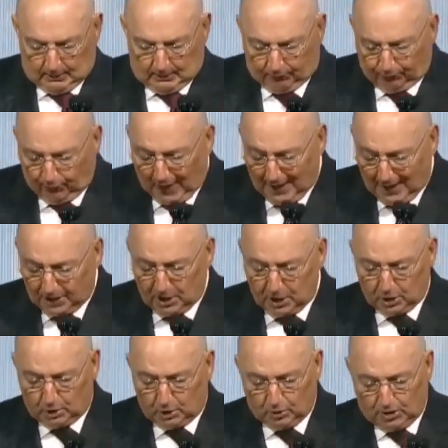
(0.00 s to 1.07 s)

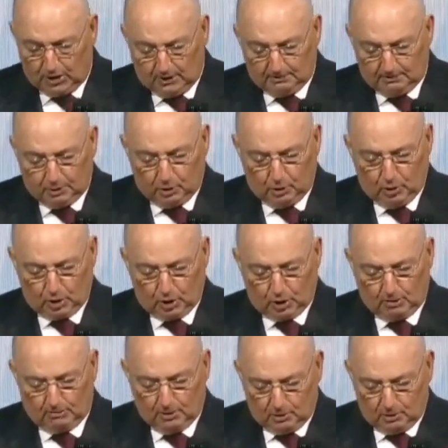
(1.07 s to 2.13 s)
Fighting to keep Jewish
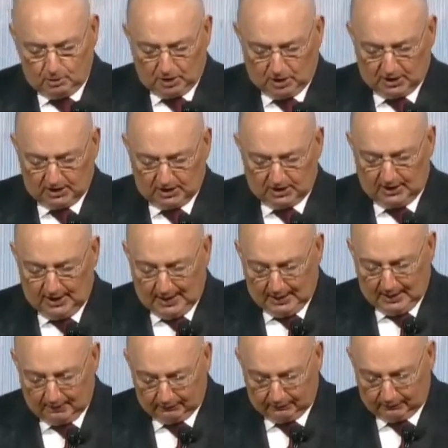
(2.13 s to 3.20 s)
communities
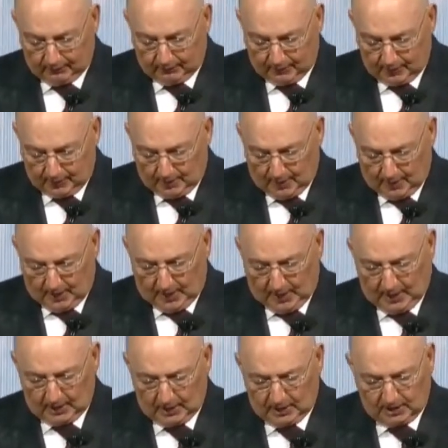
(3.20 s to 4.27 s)
alive
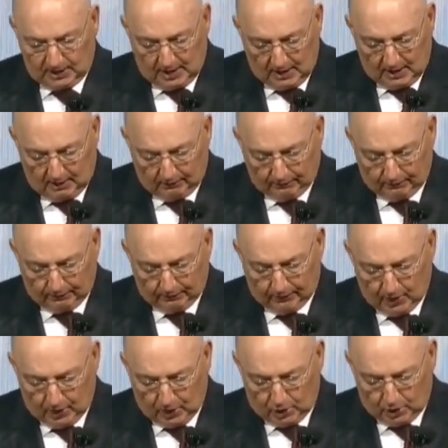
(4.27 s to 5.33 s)
and safe
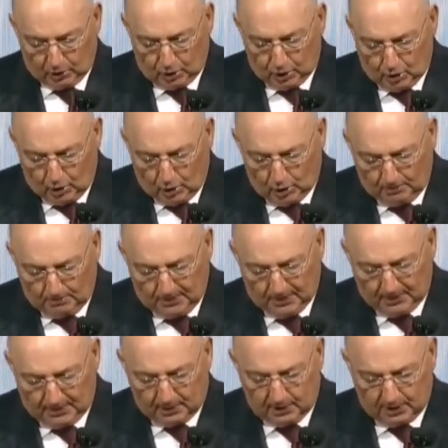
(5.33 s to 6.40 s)
should not
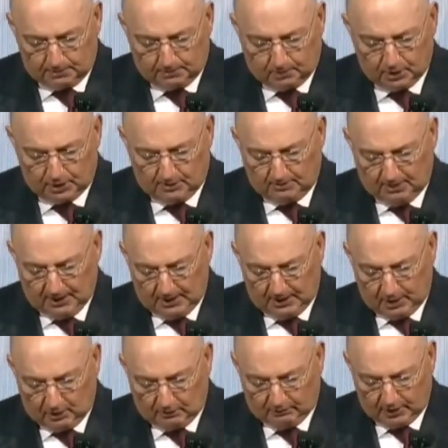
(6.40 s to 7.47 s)
be the
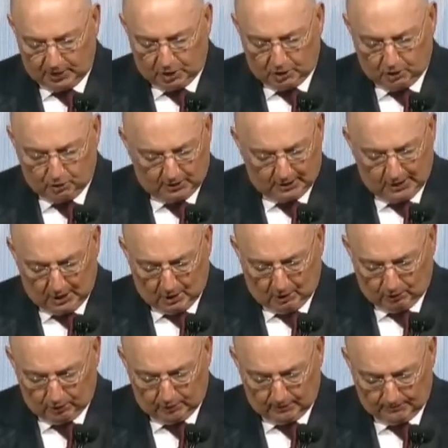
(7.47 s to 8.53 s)
responsibility of the Jews
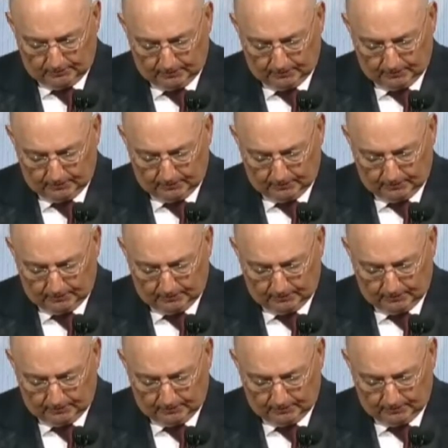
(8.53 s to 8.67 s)
alone.